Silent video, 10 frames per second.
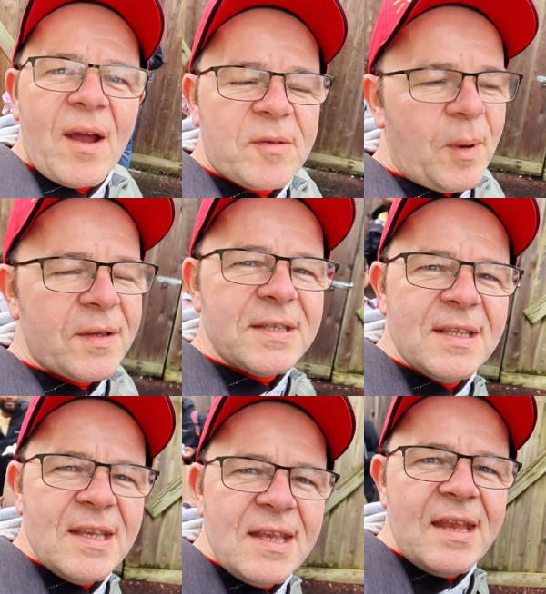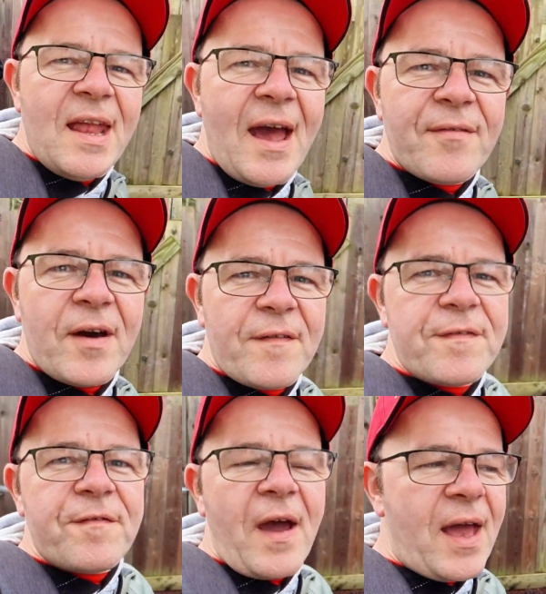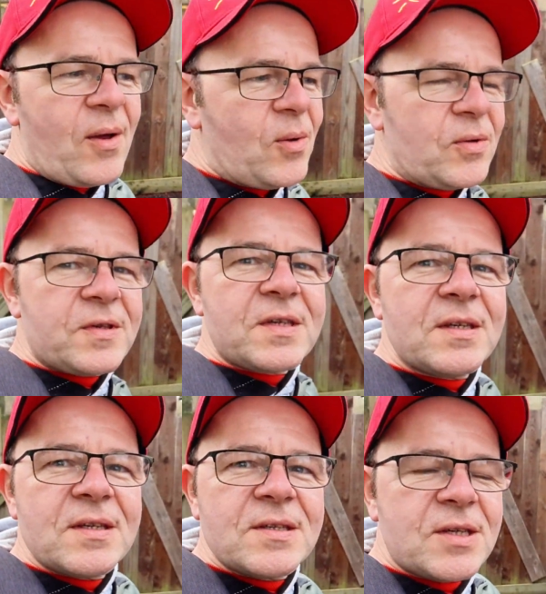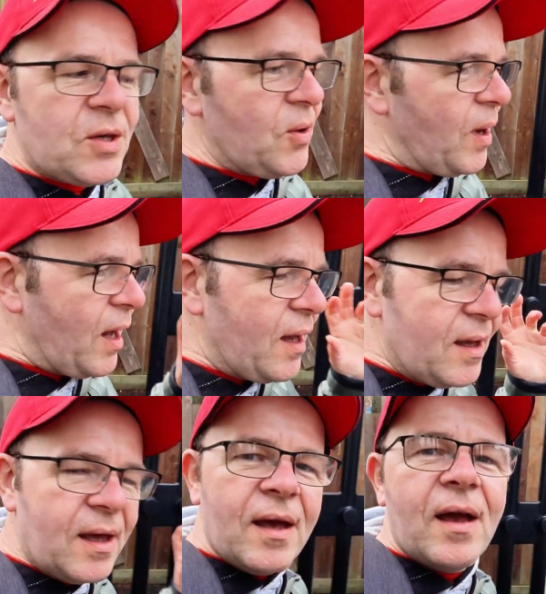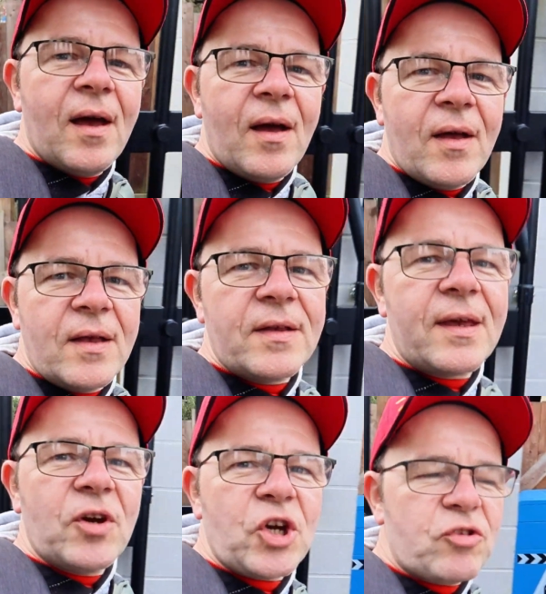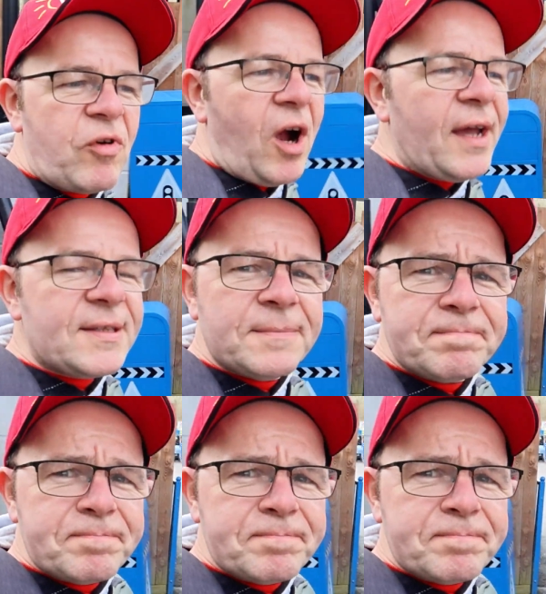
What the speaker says: House Party never fails to give a good ride.